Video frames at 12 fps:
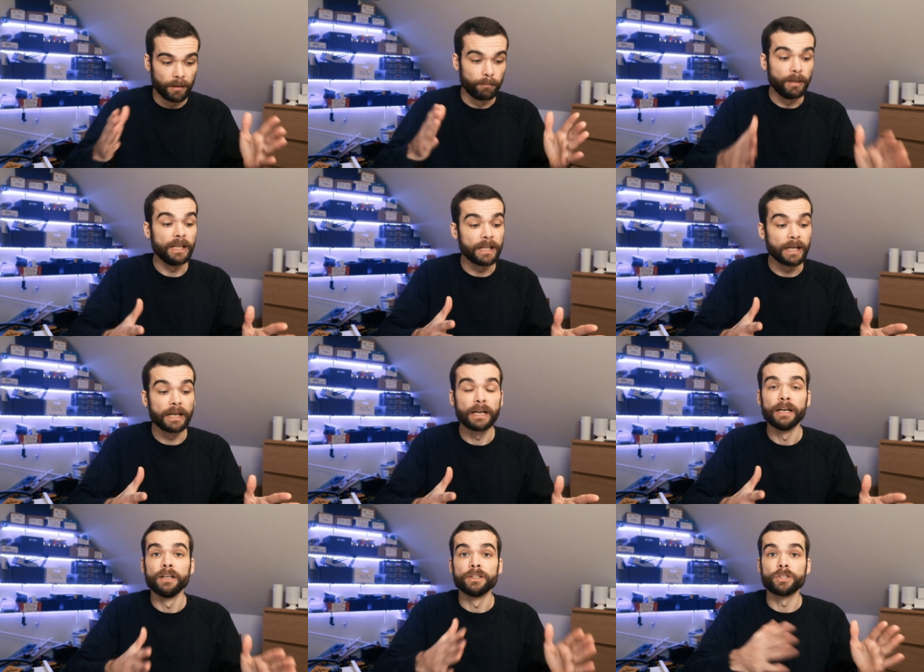meaning
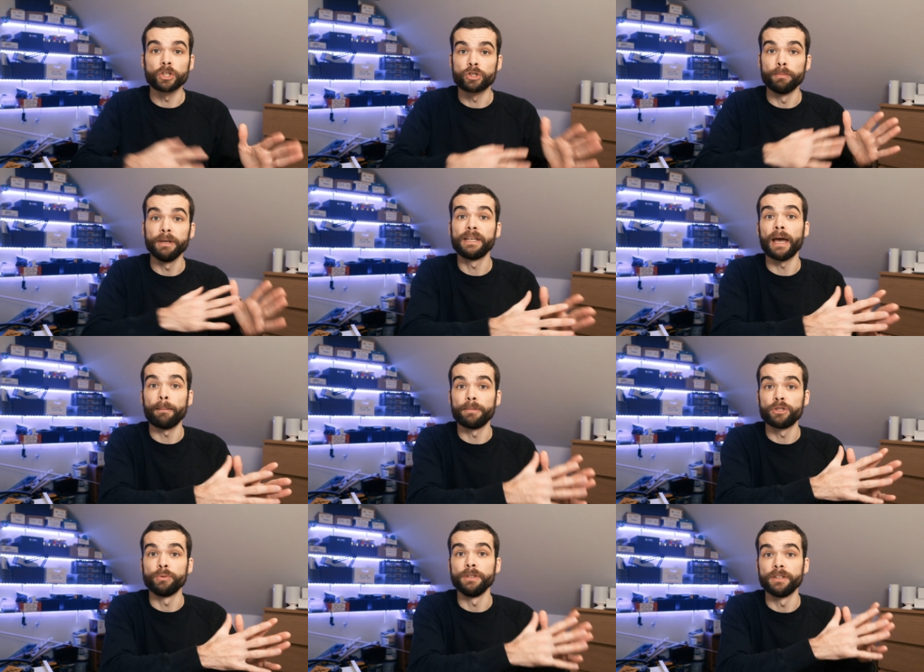such a big gap
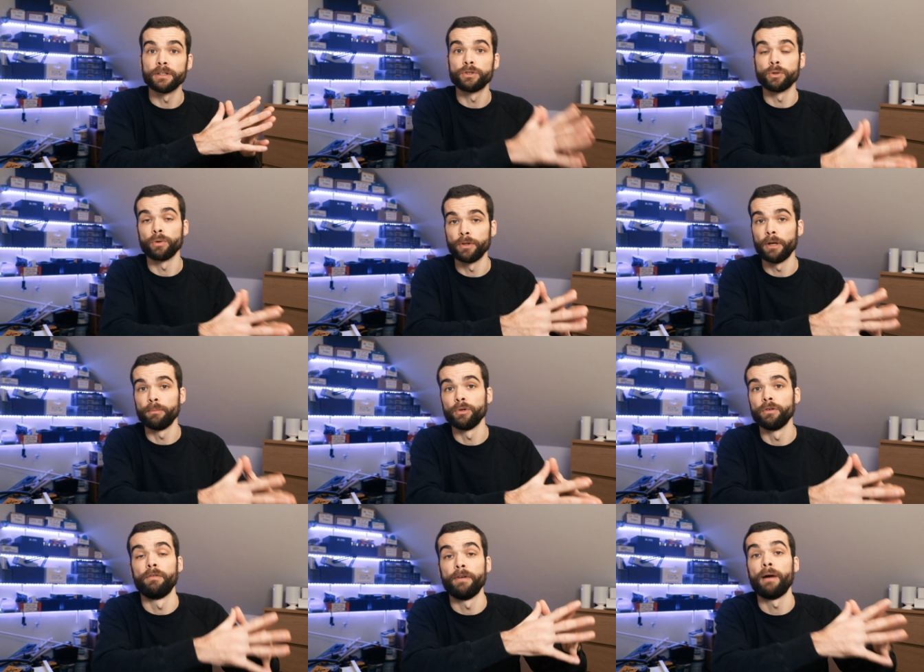between their total
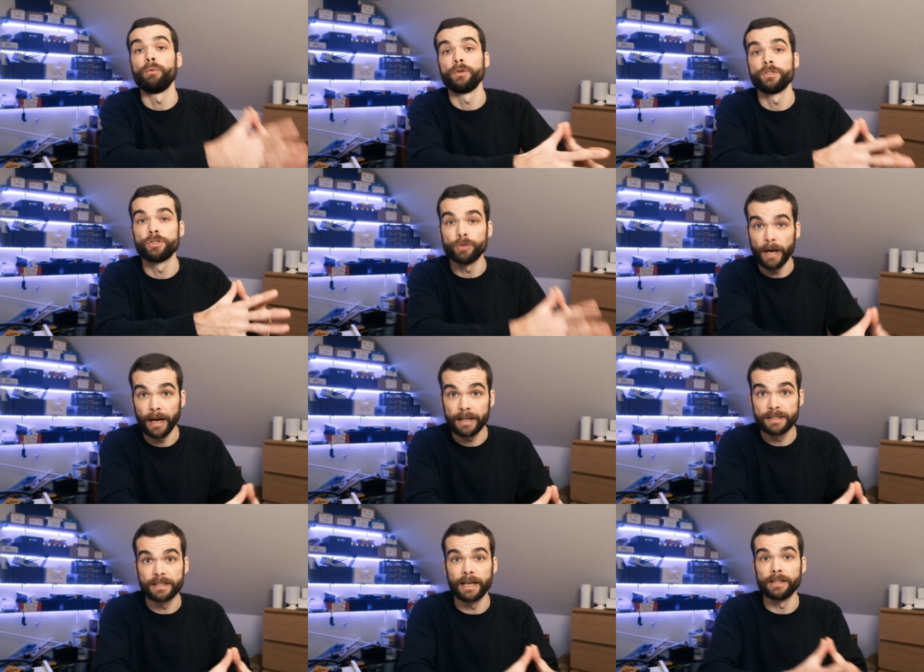number of hours
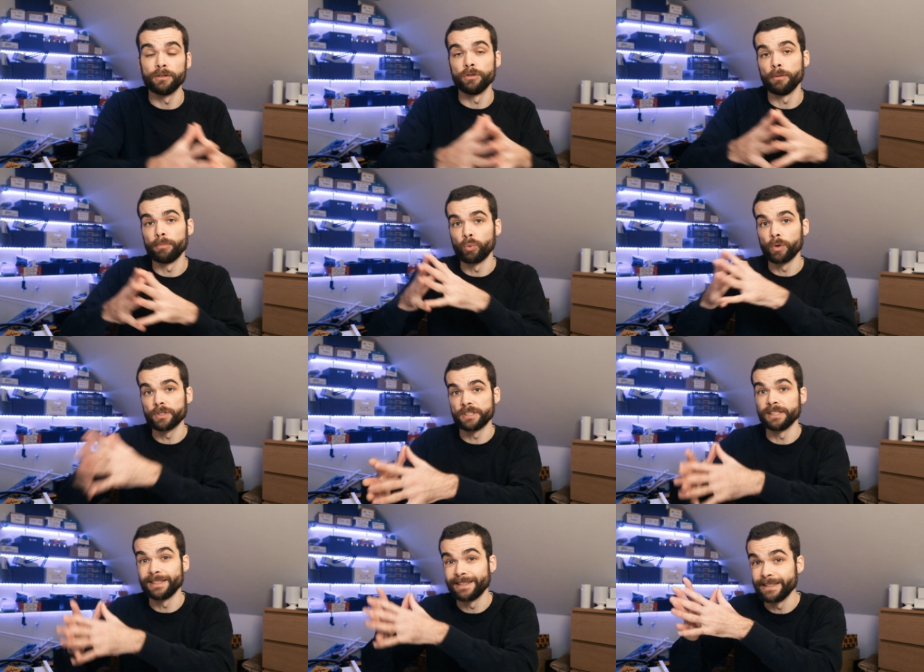tracked and the number
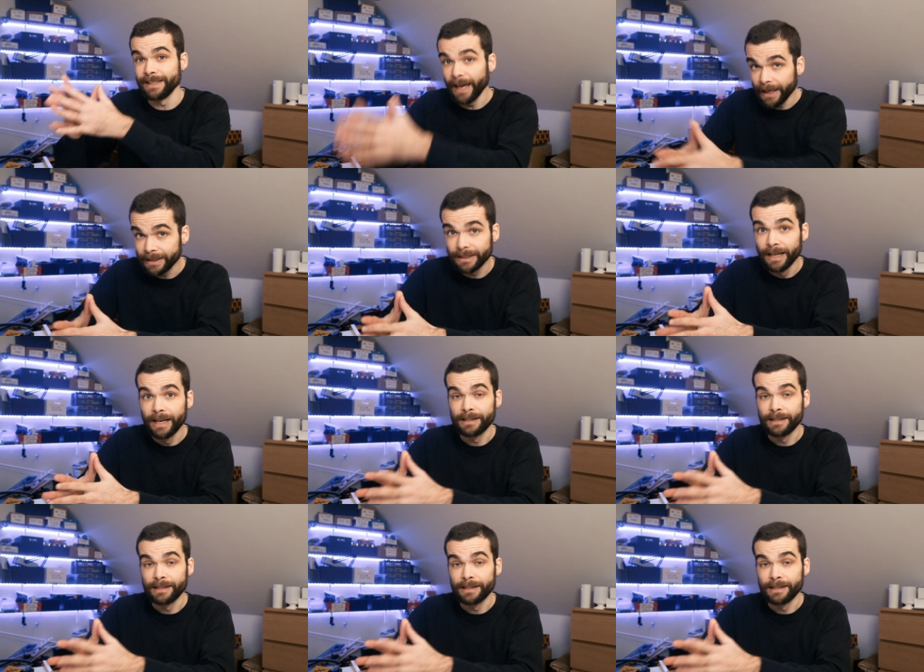168